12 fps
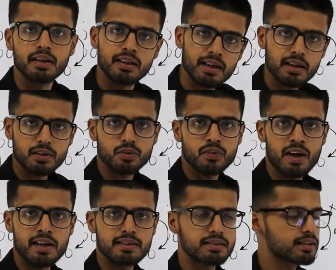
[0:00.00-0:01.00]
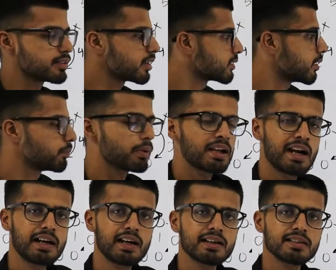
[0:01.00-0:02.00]
Let us find such example
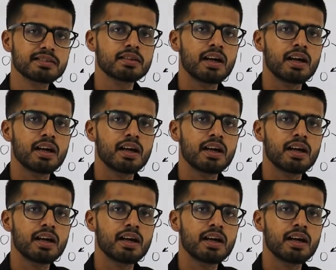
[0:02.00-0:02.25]
and let us